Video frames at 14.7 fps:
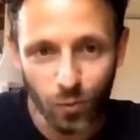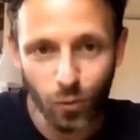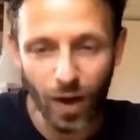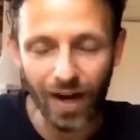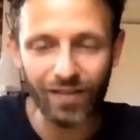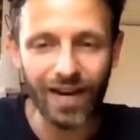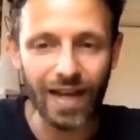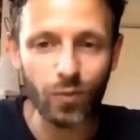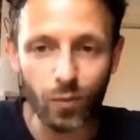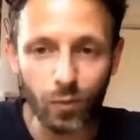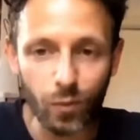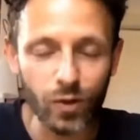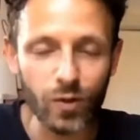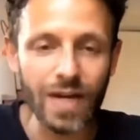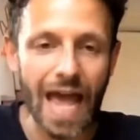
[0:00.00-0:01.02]
whatever, like
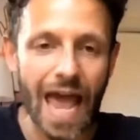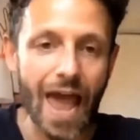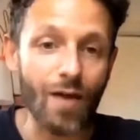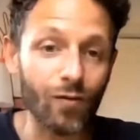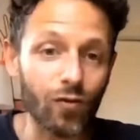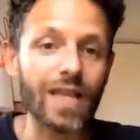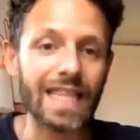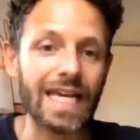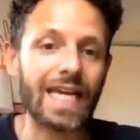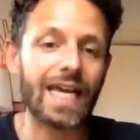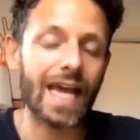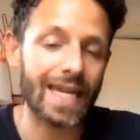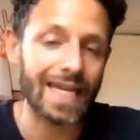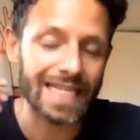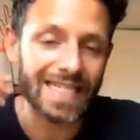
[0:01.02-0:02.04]
we're doing
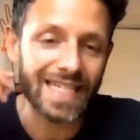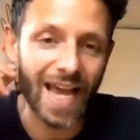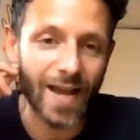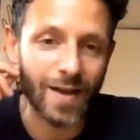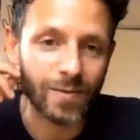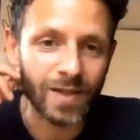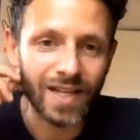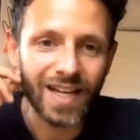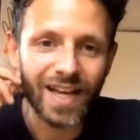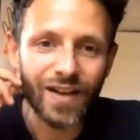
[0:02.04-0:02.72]
everything in the same